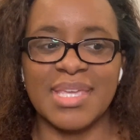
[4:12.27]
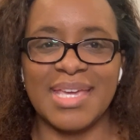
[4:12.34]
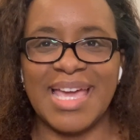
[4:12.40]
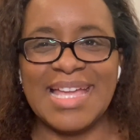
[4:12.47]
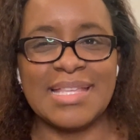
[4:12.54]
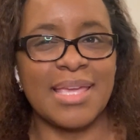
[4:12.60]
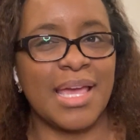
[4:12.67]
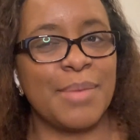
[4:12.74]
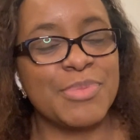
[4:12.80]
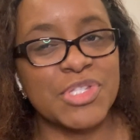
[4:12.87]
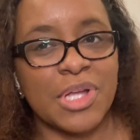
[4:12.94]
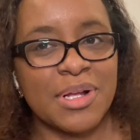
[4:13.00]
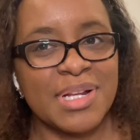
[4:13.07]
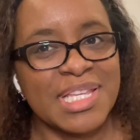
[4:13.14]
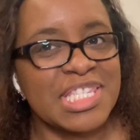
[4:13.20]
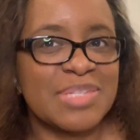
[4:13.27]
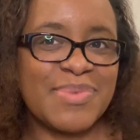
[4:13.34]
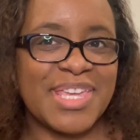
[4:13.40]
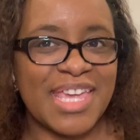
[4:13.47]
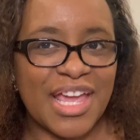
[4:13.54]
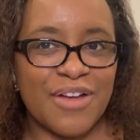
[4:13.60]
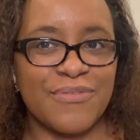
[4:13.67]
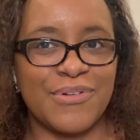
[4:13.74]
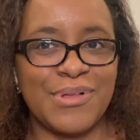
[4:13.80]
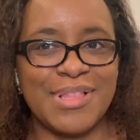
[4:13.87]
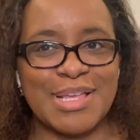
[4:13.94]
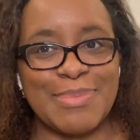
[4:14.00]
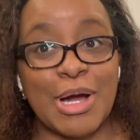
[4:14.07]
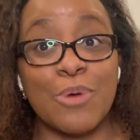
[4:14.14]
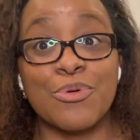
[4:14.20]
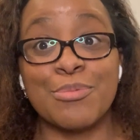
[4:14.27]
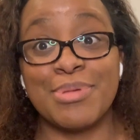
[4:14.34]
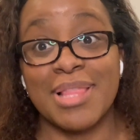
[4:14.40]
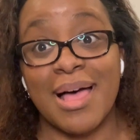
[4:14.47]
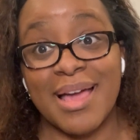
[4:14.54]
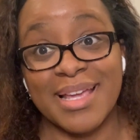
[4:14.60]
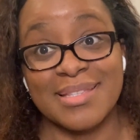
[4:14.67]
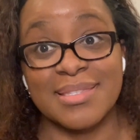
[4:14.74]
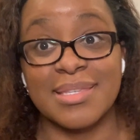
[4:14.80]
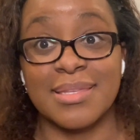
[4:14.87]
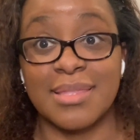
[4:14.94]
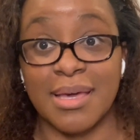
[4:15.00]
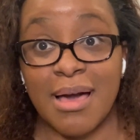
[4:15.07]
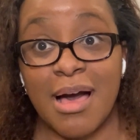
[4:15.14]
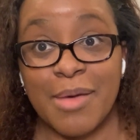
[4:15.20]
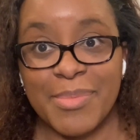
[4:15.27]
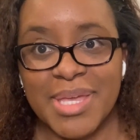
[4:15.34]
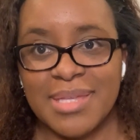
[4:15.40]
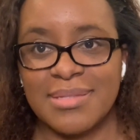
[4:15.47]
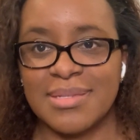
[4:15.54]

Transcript: And yet I'm starting to be careful about replying to the comment.